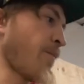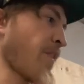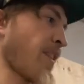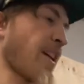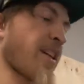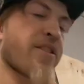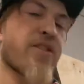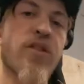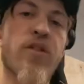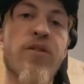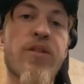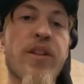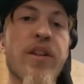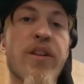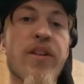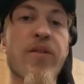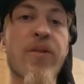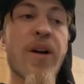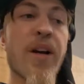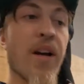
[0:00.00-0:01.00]
That's the only
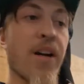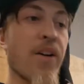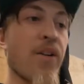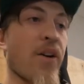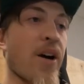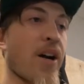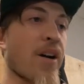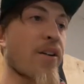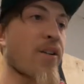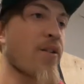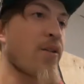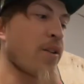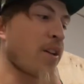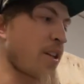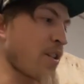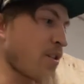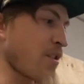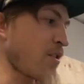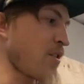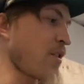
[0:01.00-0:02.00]
other way I know how to do
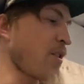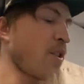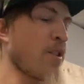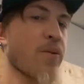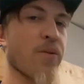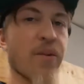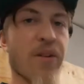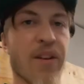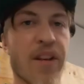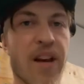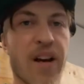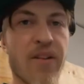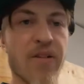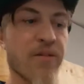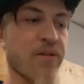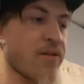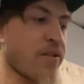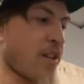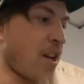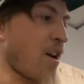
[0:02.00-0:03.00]
this
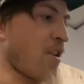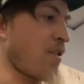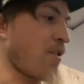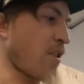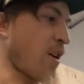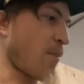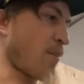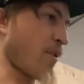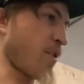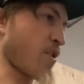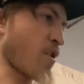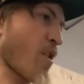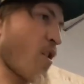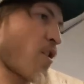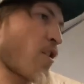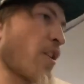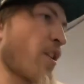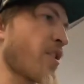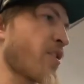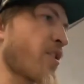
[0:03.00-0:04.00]
without tearing up this
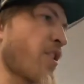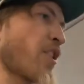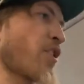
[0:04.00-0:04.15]
harness.